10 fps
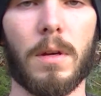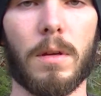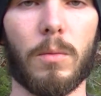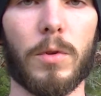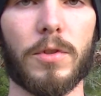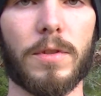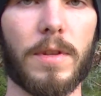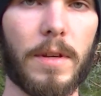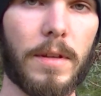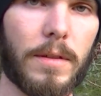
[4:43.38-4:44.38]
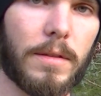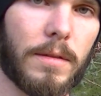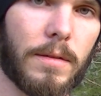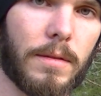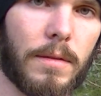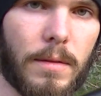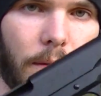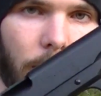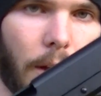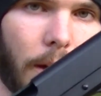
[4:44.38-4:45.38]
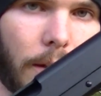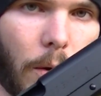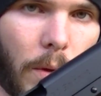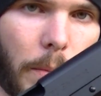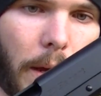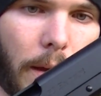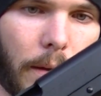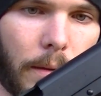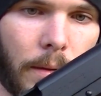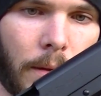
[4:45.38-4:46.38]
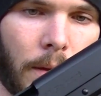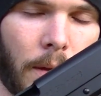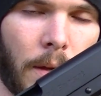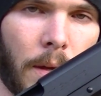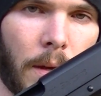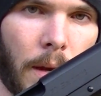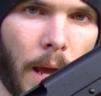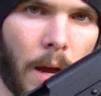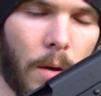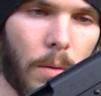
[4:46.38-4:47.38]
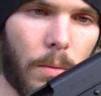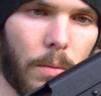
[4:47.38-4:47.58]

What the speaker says: which is this, locked all the way back. Now,